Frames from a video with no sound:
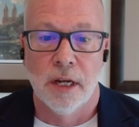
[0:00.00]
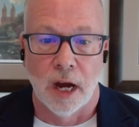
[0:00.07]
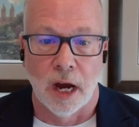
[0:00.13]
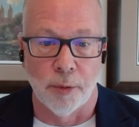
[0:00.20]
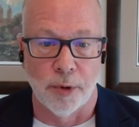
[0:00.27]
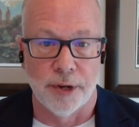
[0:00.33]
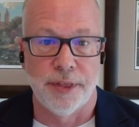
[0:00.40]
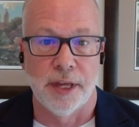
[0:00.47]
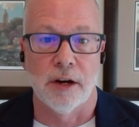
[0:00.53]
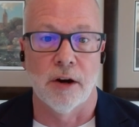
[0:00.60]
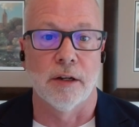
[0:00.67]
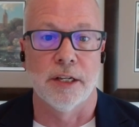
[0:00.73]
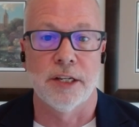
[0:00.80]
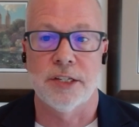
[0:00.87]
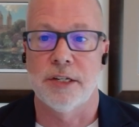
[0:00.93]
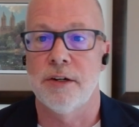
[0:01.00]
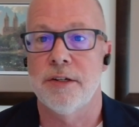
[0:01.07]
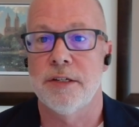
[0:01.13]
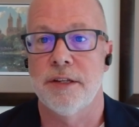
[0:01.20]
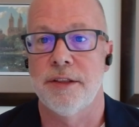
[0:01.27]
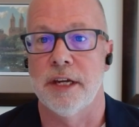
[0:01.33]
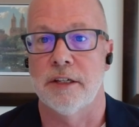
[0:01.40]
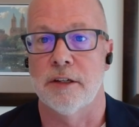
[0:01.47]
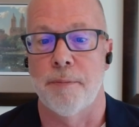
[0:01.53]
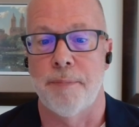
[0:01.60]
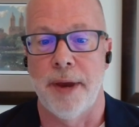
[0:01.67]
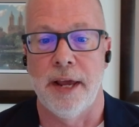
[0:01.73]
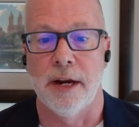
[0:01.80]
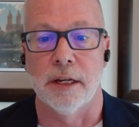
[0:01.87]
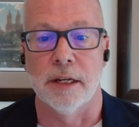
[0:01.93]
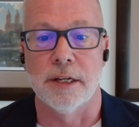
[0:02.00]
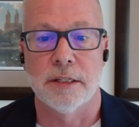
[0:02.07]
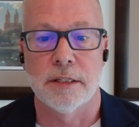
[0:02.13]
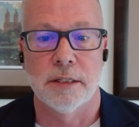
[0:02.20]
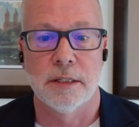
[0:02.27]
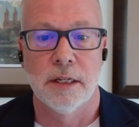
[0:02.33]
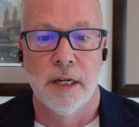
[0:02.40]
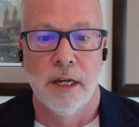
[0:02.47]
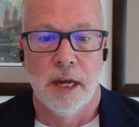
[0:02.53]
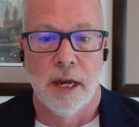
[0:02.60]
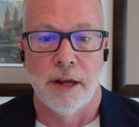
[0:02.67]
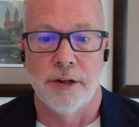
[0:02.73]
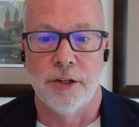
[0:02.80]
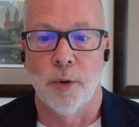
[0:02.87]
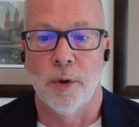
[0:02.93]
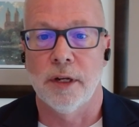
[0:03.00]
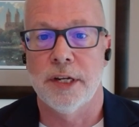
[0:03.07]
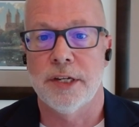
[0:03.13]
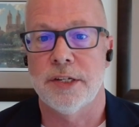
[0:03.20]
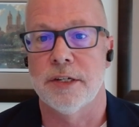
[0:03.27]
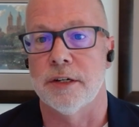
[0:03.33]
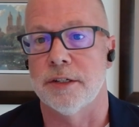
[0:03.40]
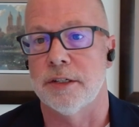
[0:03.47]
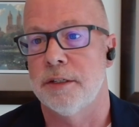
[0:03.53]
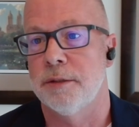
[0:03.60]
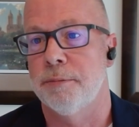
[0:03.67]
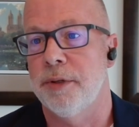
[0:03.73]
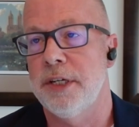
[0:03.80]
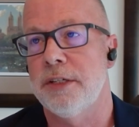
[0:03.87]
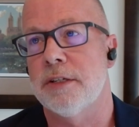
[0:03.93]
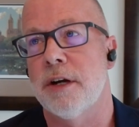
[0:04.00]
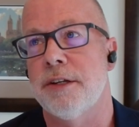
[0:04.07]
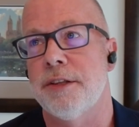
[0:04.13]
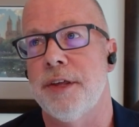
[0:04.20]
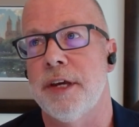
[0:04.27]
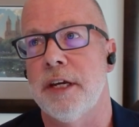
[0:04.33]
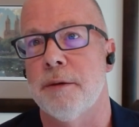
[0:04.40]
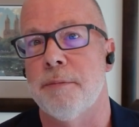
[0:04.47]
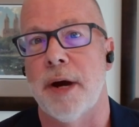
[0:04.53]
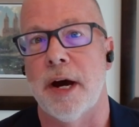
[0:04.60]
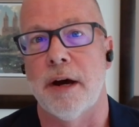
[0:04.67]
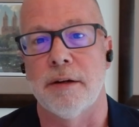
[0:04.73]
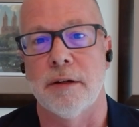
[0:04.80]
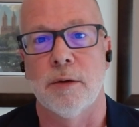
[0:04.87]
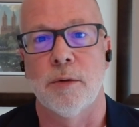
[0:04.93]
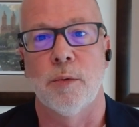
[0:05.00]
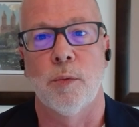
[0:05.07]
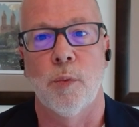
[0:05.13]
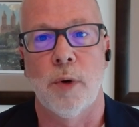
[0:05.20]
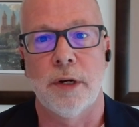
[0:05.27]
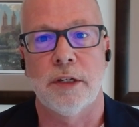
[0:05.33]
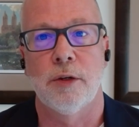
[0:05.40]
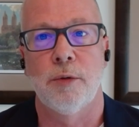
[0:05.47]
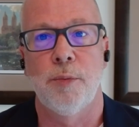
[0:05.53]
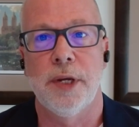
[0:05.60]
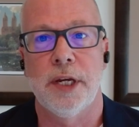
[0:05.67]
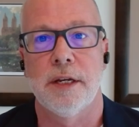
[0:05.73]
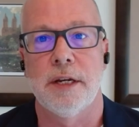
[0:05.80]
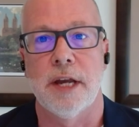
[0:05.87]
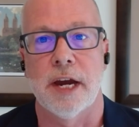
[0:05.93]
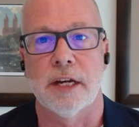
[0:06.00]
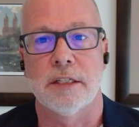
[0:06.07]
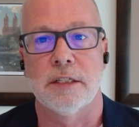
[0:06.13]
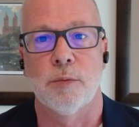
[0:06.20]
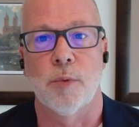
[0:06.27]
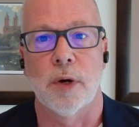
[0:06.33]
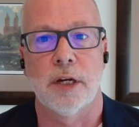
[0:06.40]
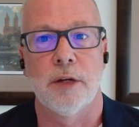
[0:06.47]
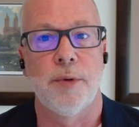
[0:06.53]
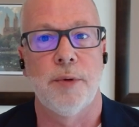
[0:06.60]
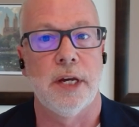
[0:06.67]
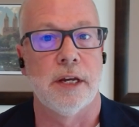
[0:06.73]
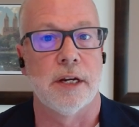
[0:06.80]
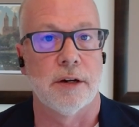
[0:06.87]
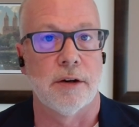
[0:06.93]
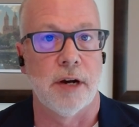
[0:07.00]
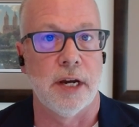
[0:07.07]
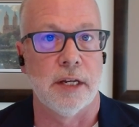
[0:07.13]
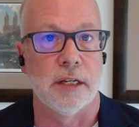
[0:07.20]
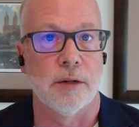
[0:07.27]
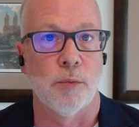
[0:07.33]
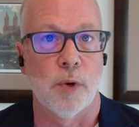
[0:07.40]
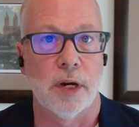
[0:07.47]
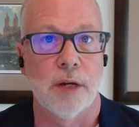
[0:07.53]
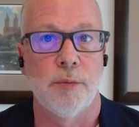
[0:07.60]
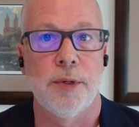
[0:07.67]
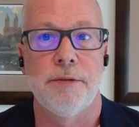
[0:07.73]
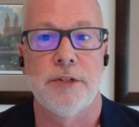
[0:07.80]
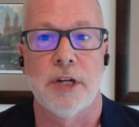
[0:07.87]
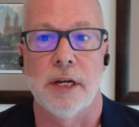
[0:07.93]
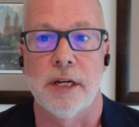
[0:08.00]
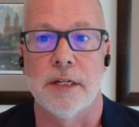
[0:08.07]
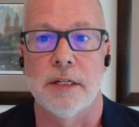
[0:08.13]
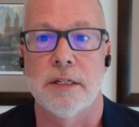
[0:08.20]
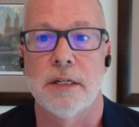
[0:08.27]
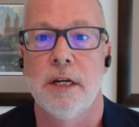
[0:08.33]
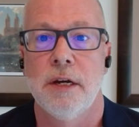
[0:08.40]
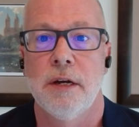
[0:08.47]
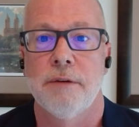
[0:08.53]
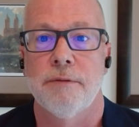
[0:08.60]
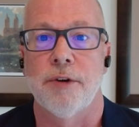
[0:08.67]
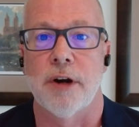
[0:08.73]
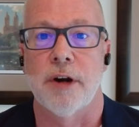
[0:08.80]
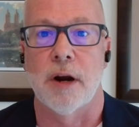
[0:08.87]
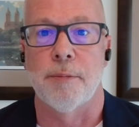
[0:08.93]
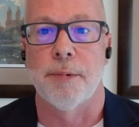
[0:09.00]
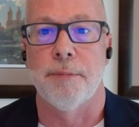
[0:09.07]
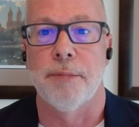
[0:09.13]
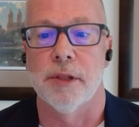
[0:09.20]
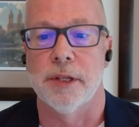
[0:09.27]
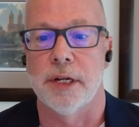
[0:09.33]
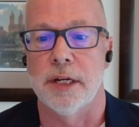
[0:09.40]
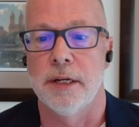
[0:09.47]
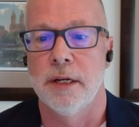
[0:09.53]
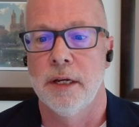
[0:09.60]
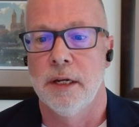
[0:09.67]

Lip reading: I want to thank our listeners, thank our panelists, and to our listeners, please start to think about what could we connect, what could we integrate, and what could we change for interoperability